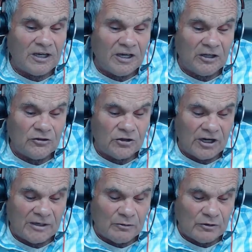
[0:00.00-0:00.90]
and
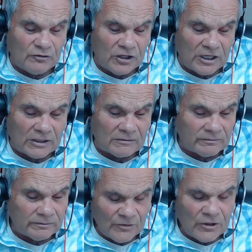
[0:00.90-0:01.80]
time of day.
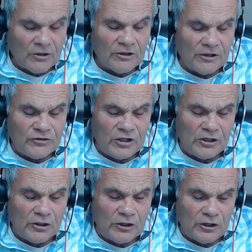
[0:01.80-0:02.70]
Let's take
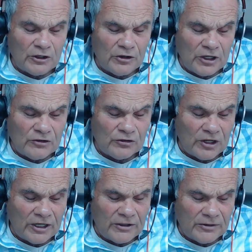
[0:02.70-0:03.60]
a look at our next
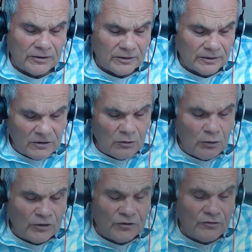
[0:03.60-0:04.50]
slide.
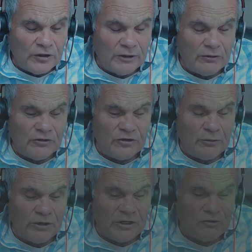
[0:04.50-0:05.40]
What's the frequency
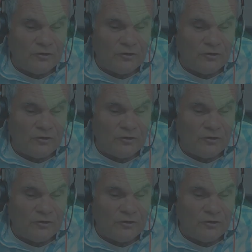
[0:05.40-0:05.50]
range